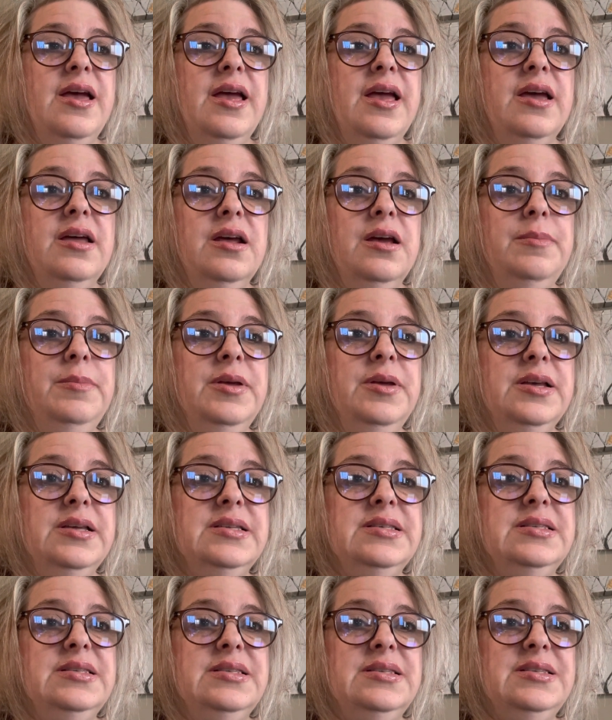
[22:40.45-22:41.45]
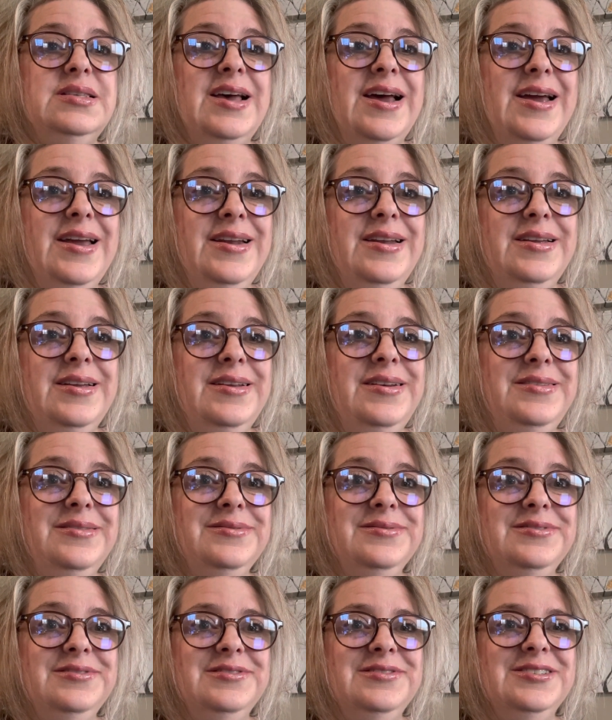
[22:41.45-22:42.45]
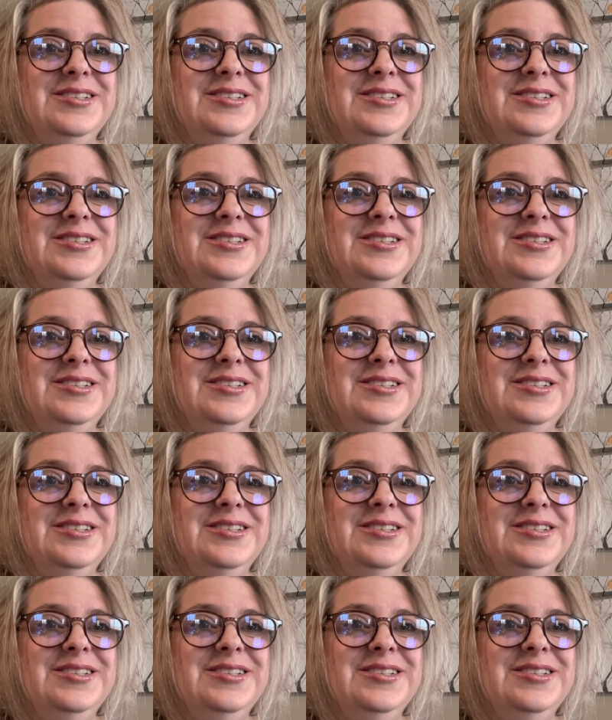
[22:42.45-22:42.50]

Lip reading: And I'm excited